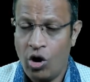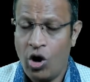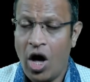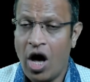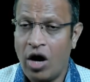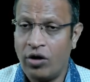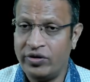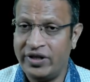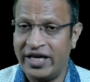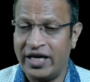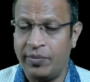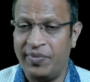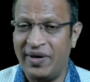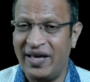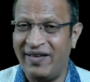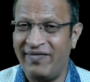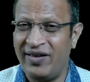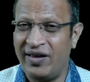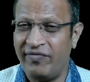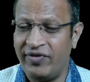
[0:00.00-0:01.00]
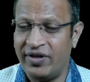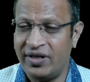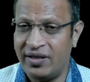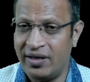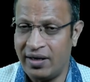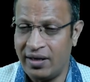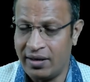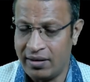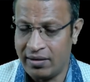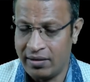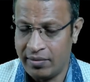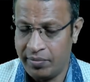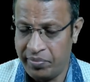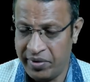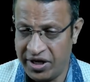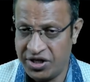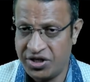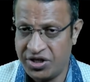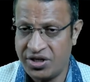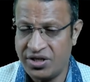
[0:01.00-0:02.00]
how they are behaving with their
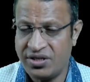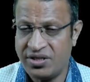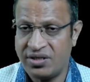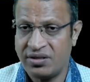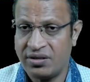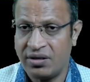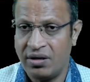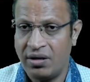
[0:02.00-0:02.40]
patients,